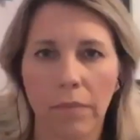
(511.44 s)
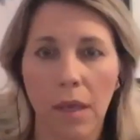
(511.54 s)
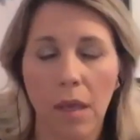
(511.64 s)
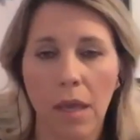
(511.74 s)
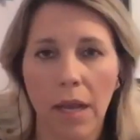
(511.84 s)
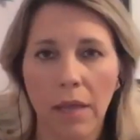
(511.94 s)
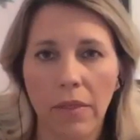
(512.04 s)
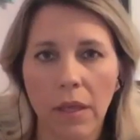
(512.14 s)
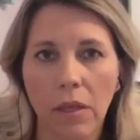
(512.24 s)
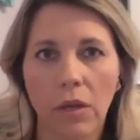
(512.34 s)
And I
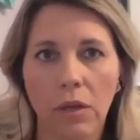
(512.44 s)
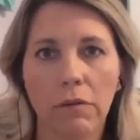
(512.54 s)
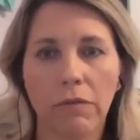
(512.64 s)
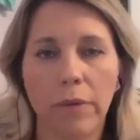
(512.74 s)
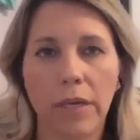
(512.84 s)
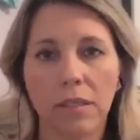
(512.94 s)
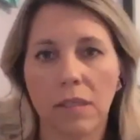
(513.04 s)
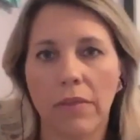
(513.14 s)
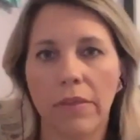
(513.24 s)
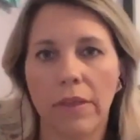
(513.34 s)
think, you know, if we
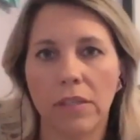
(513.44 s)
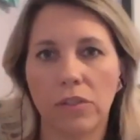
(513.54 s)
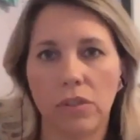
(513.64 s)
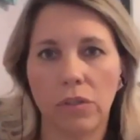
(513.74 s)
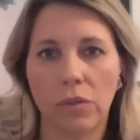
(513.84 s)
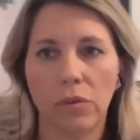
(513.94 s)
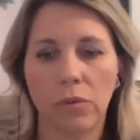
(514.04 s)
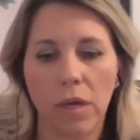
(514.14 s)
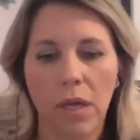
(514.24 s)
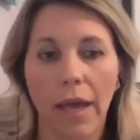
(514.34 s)
extend this to
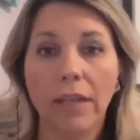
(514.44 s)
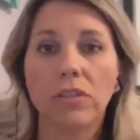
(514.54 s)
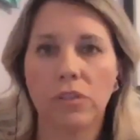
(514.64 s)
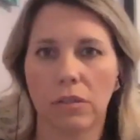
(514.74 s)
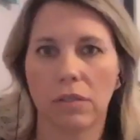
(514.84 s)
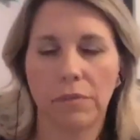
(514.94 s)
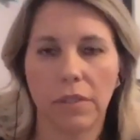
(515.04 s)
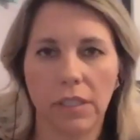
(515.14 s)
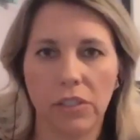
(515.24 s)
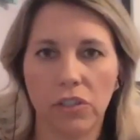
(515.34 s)
external
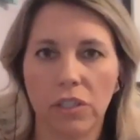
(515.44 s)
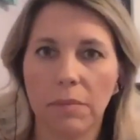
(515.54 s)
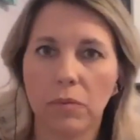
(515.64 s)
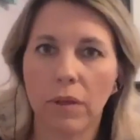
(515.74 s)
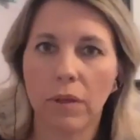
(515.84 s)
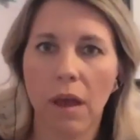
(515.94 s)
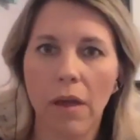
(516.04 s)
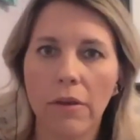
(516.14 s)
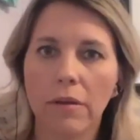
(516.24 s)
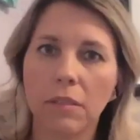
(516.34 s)
relationships with
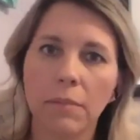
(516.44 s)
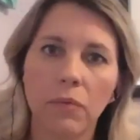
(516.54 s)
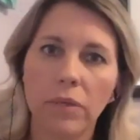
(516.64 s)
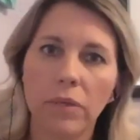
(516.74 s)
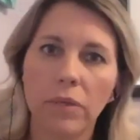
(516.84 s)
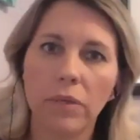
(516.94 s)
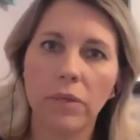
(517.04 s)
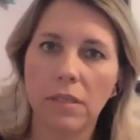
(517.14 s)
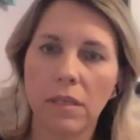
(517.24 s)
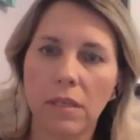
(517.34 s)
others, I mean, we
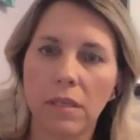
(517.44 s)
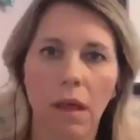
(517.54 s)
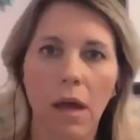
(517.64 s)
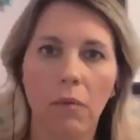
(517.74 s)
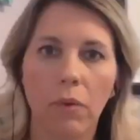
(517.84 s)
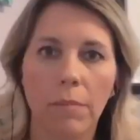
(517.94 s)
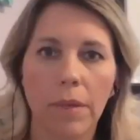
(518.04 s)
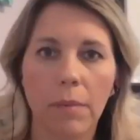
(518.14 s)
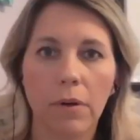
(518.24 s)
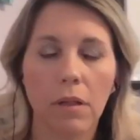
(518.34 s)
happen a lot where
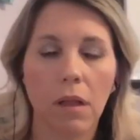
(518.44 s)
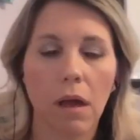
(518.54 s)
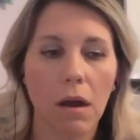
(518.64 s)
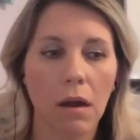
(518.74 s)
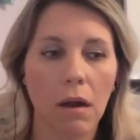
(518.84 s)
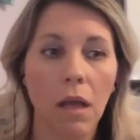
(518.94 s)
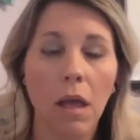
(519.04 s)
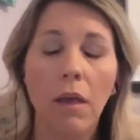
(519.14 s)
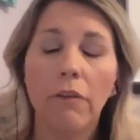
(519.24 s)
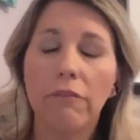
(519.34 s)
people are
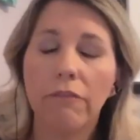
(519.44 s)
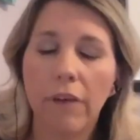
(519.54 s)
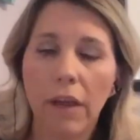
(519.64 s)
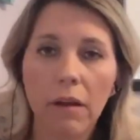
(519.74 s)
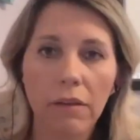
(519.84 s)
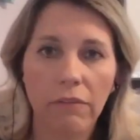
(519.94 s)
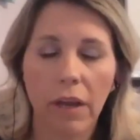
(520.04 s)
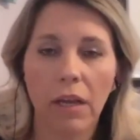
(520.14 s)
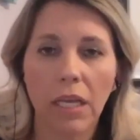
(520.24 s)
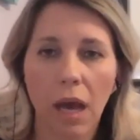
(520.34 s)
very,
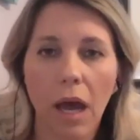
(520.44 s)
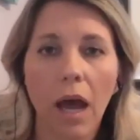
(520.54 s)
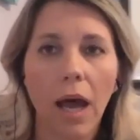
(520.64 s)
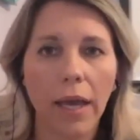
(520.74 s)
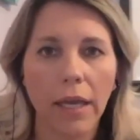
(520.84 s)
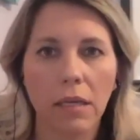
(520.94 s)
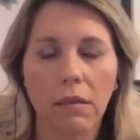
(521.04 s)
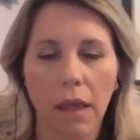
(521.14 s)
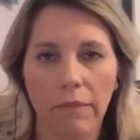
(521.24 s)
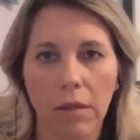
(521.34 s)
very kind,
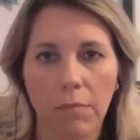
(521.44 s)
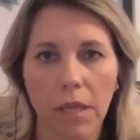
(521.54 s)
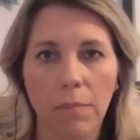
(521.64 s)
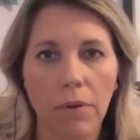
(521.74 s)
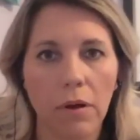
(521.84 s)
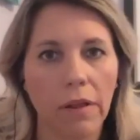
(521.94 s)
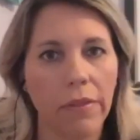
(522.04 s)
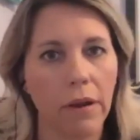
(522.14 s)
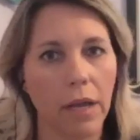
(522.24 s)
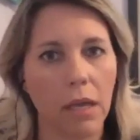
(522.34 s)
loving people, and
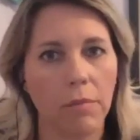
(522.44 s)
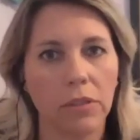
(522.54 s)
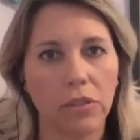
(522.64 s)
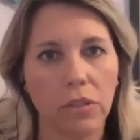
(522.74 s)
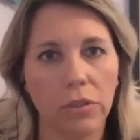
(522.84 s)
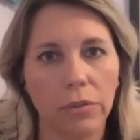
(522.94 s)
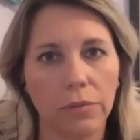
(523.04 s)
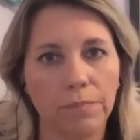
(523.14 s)
they're able to